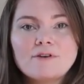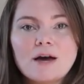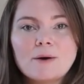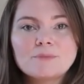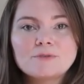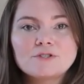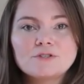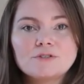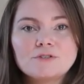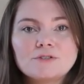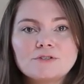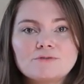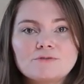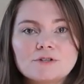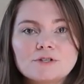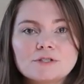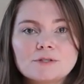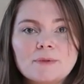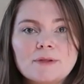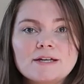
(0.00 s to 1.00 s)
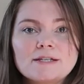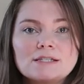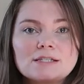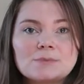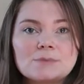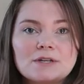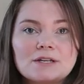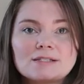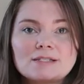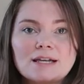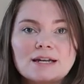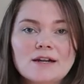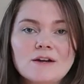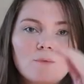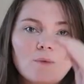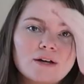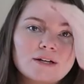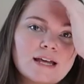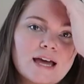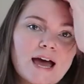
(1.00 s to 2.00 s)
epidural in the first place is because I didn't
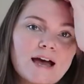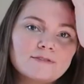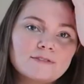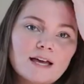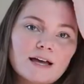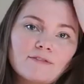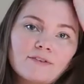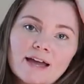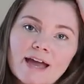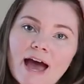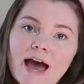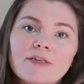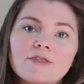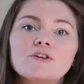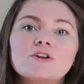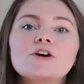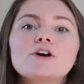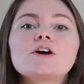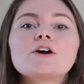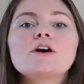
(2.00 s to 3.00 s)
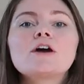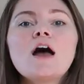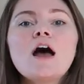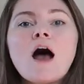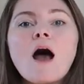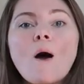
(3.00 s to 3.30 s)
want to have to have a catheter